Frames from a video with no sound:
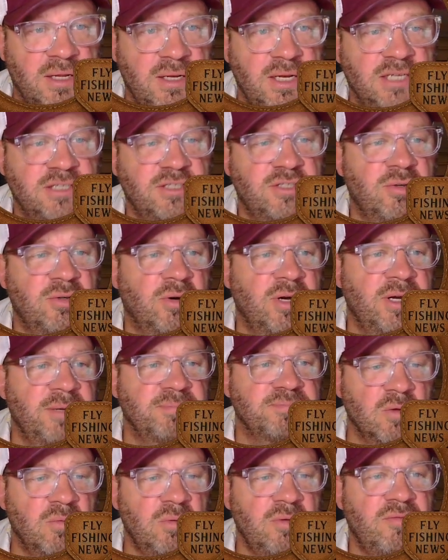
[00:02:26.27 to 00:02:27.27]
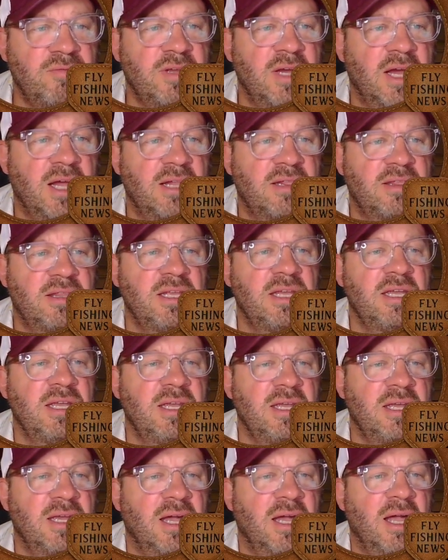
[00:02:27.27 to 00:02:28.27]
Next story, we've got
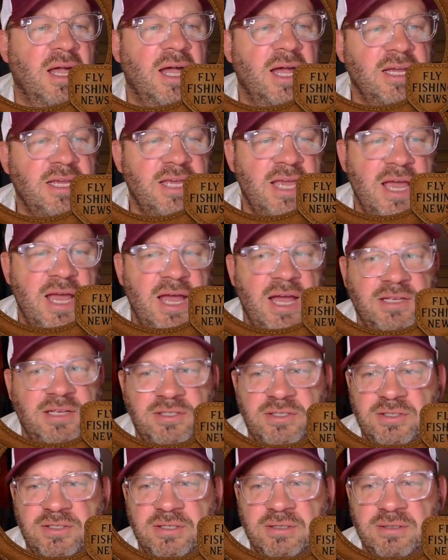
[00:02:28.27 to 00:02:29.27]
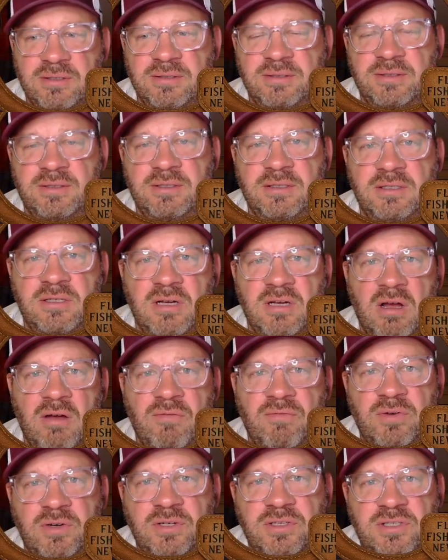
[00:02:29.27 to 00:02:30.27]
the ICAST
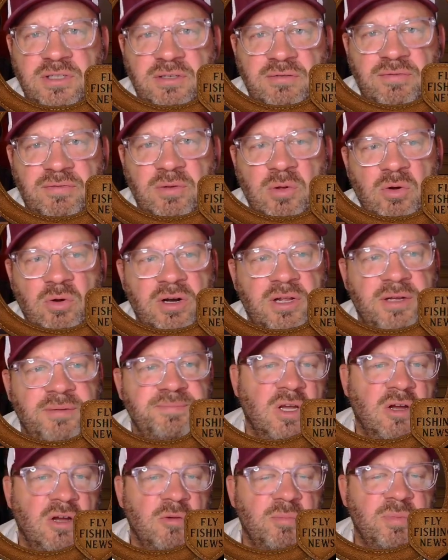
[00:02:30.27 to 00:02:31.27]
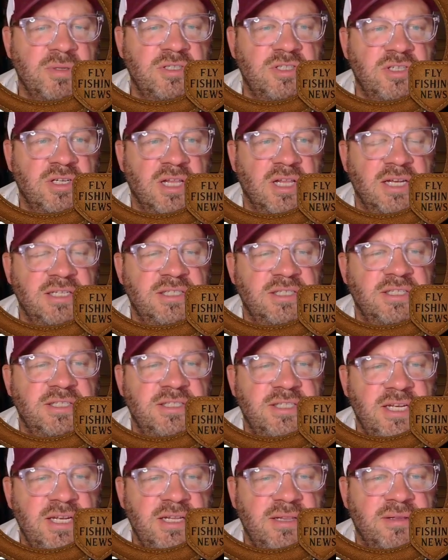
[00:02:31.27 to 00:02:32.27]
conference in Florida, opens July
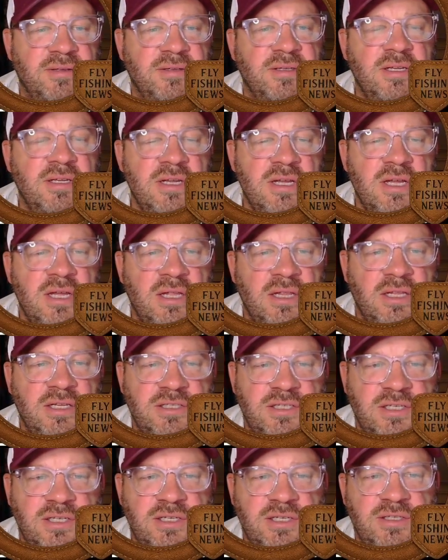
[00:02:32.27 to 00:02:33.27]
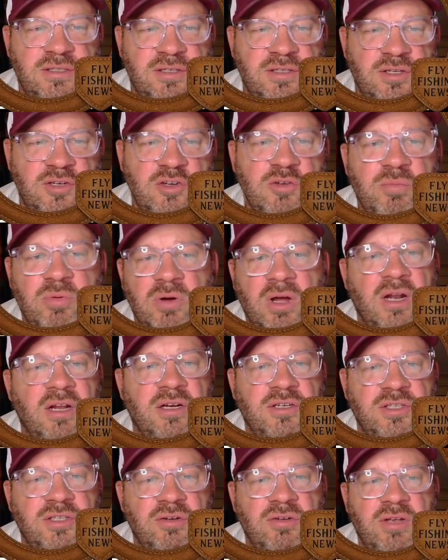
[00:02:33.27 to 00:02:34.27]
16th. This is the new
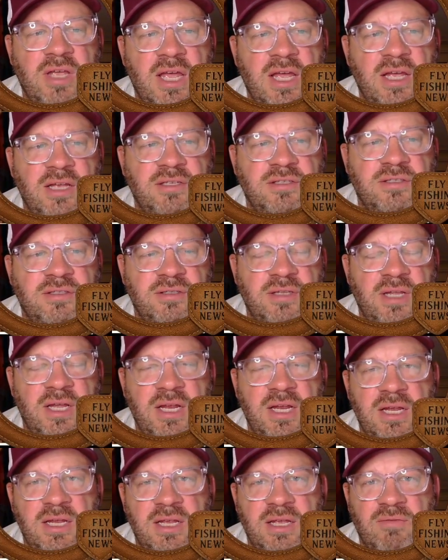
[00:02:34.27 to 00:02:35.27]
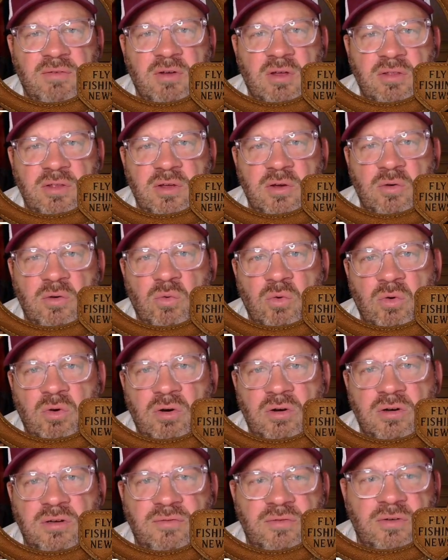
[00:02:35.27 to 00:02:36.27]
product showcase. They give all the
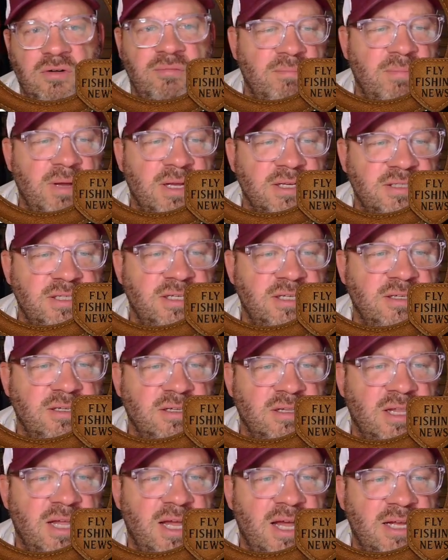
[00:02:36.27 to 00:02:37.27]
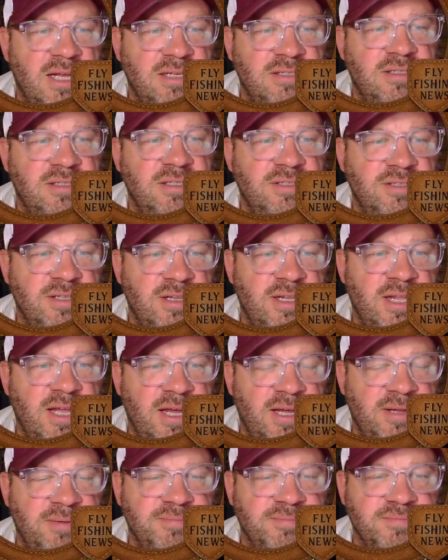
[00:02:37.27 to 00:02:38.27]
awards for best in class, this and
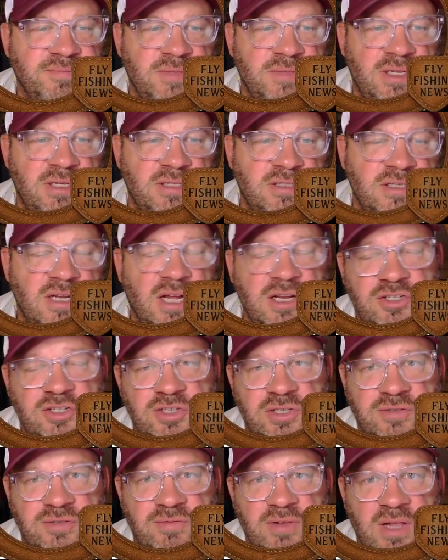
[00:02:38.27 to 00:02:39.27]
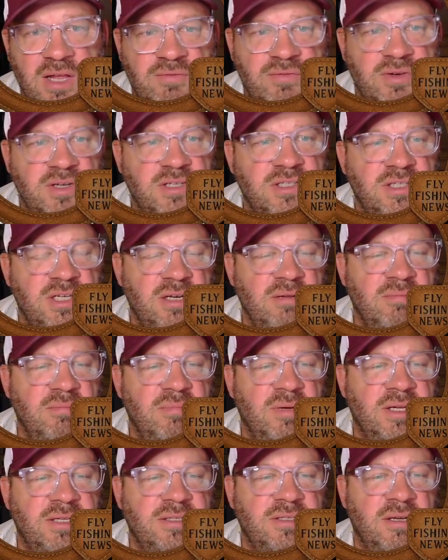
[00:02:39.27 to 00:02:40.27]
that. And it's not just fly fishing,
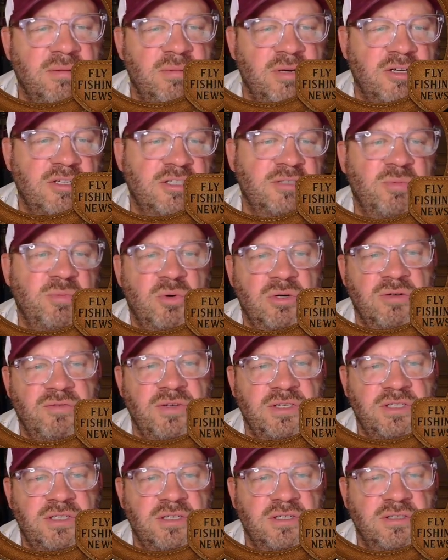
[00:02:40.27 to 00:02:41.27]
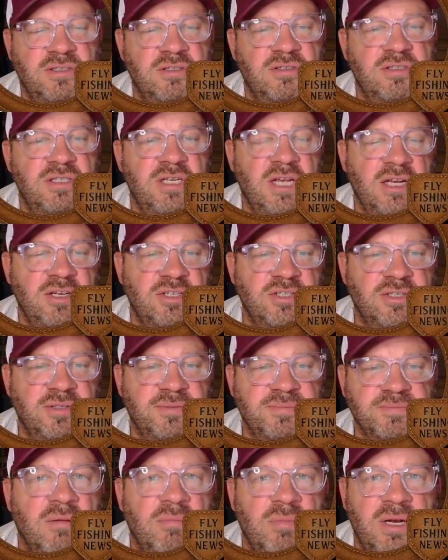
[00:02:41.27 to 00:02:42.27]
but the American Sport Fishing
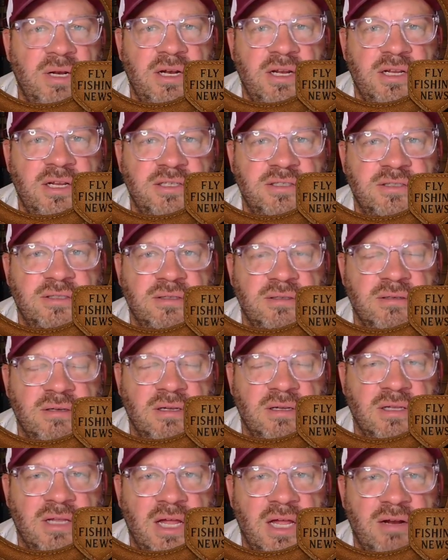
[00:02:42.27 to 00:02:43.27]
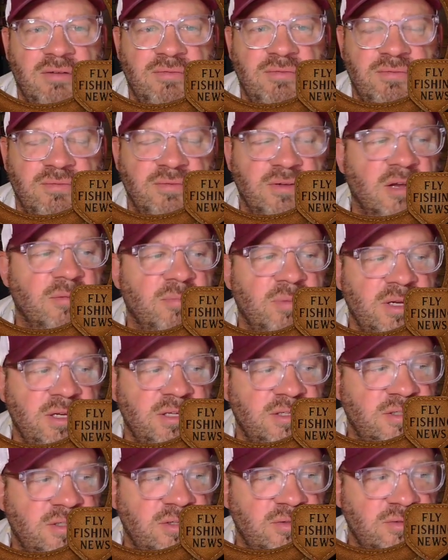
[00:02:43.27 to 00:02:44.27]
Association. But it is, a lot of
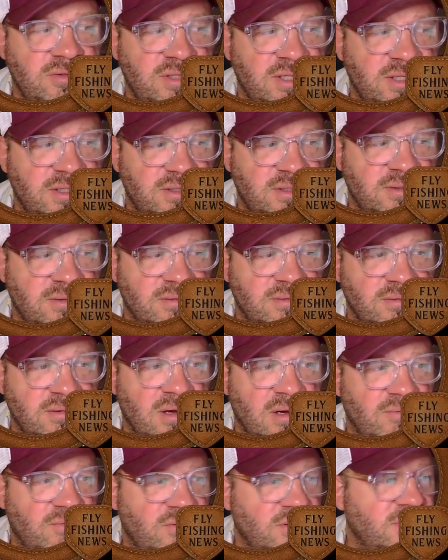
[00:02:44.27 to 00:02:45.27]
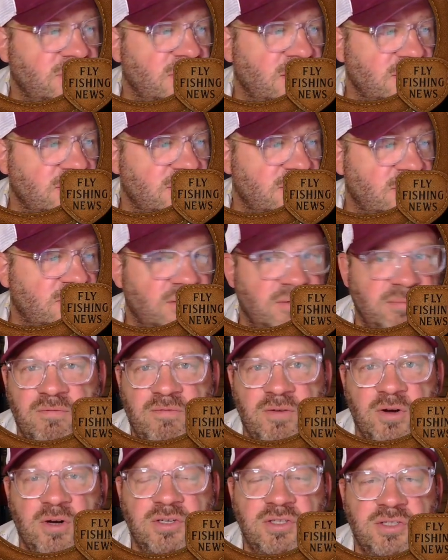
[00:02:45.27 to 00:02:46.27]
companies use this conference as their
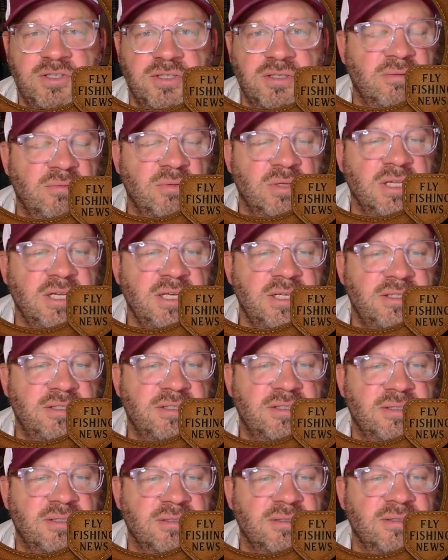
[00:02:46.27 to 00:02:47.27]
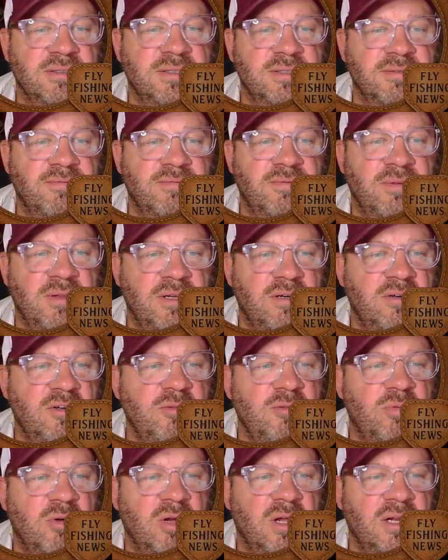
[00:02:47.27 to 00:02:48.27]
first release for their
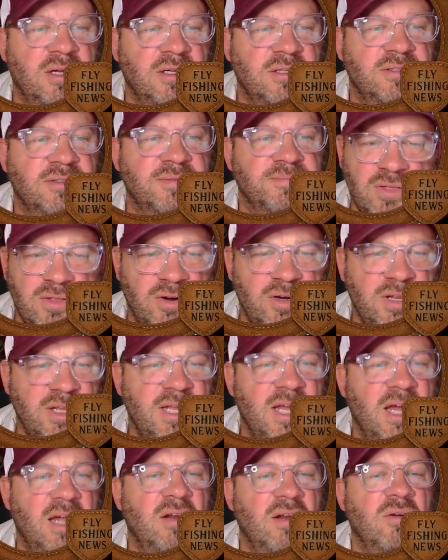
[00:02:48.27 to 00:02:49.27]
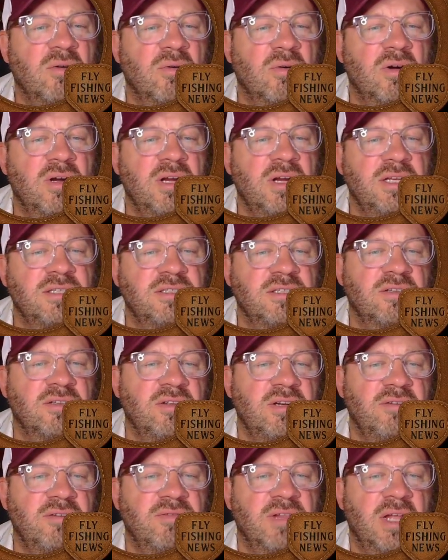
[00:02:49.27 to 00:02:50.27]
new products. 30 categories,
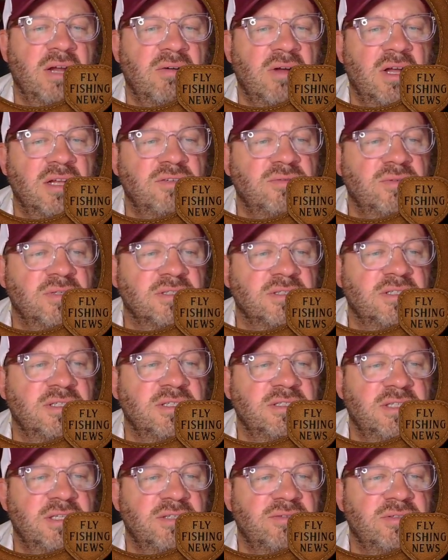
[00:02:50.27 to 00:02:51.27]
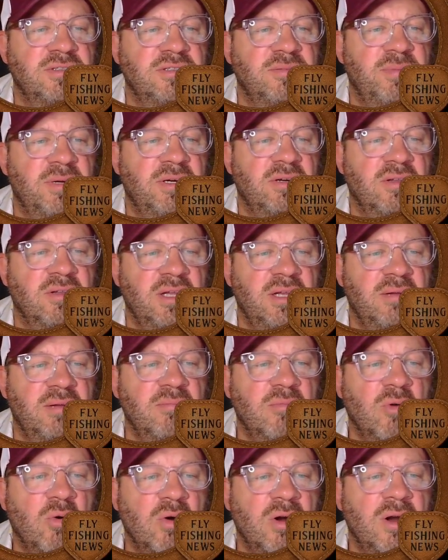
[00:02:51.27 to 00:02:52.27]
including fly rods, reels, and accessories, apparel,
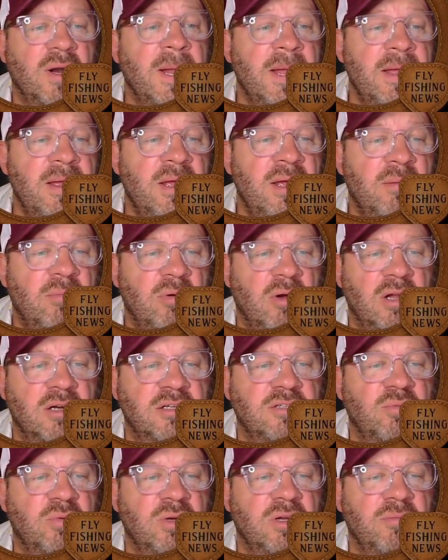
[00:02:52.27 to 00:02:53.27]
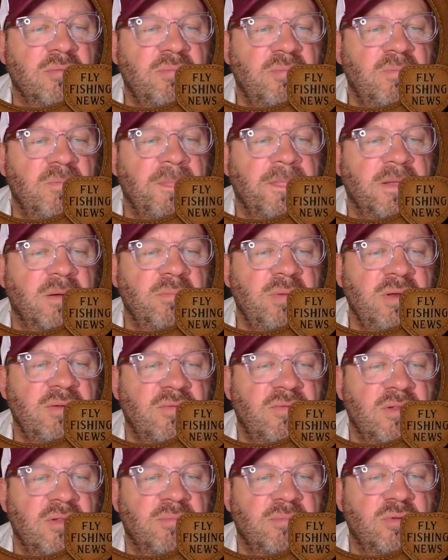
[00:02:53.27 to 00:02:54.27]
and more. Products will
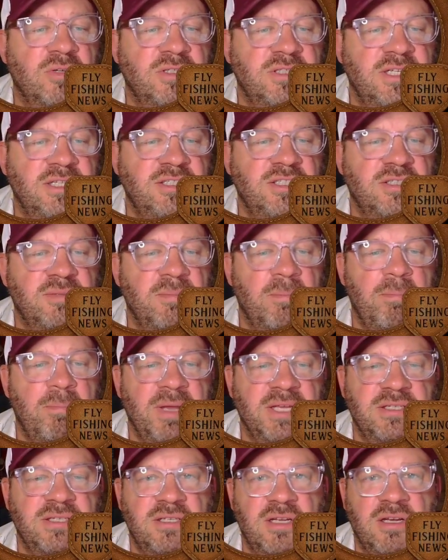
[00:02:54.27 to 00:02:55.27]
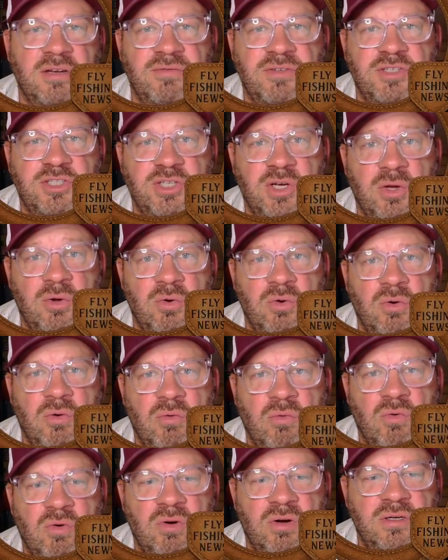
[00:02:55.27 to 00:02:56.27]
compete for the prestigious Best of Show
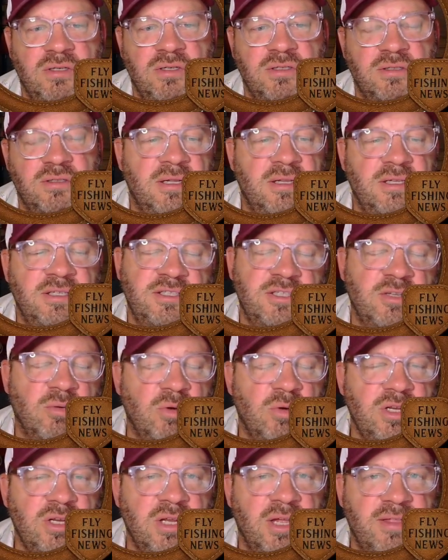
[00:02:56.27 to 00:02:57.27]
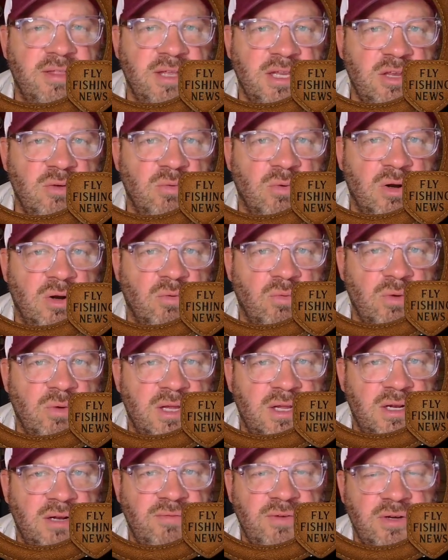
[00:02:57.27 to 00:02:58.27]
awards. This is the one I think you want to
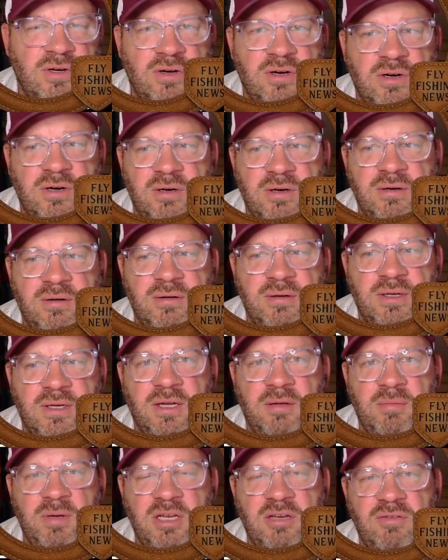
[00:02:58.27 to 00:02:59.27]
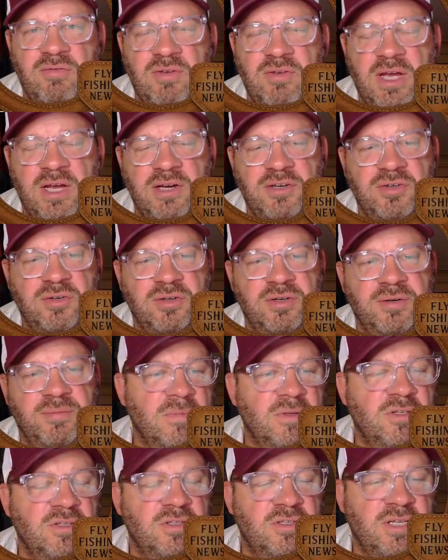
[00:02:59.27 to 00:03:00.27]
win if you're a manufacturer,
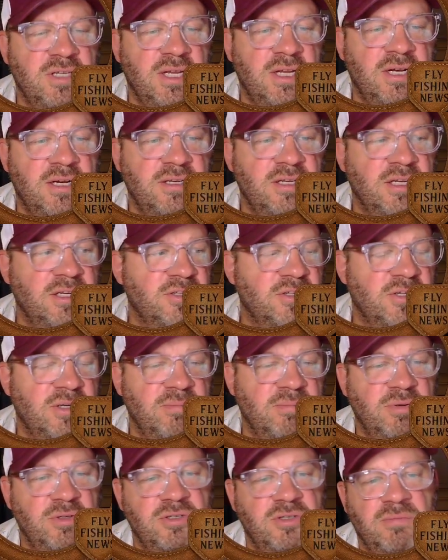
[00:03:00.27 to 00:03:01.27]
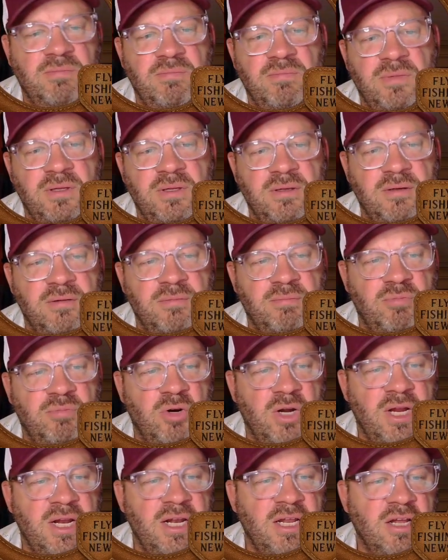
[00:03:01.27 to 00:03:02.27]
just to get attention, put the
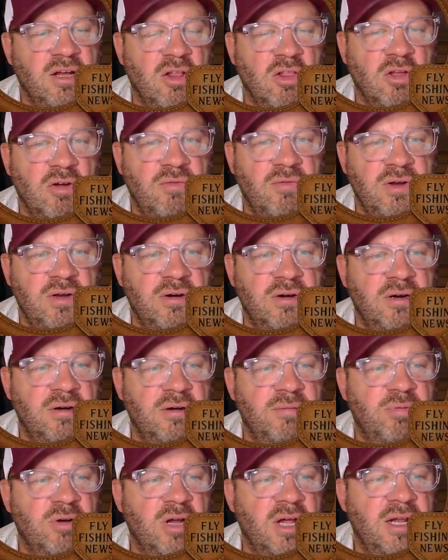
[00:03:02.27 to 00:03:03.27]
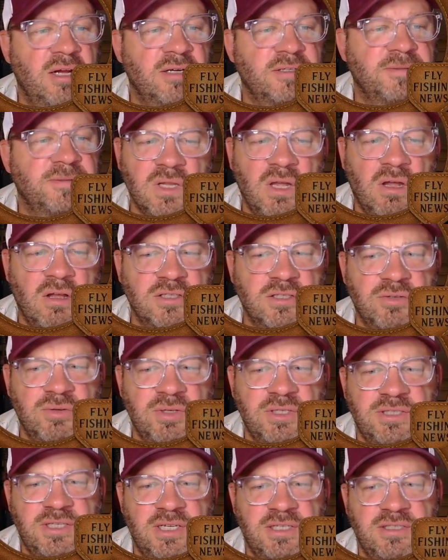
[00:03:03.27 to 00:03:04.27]
branding all over your product. Also,
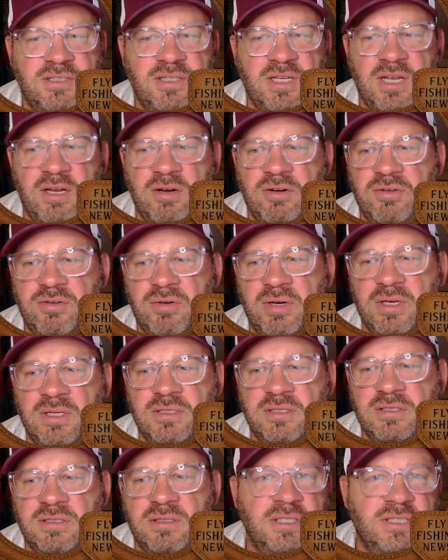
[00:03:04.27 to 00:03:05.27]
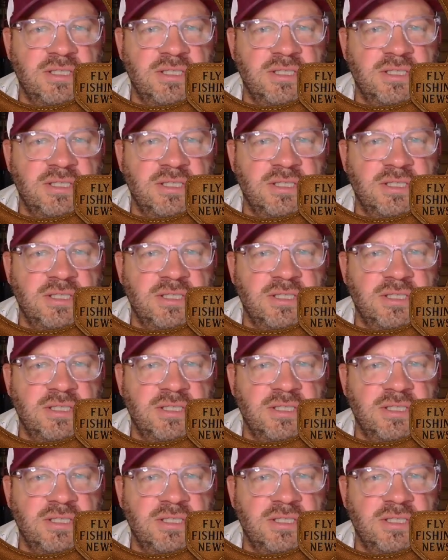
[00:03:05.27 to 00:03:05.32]
it sets the gear trends.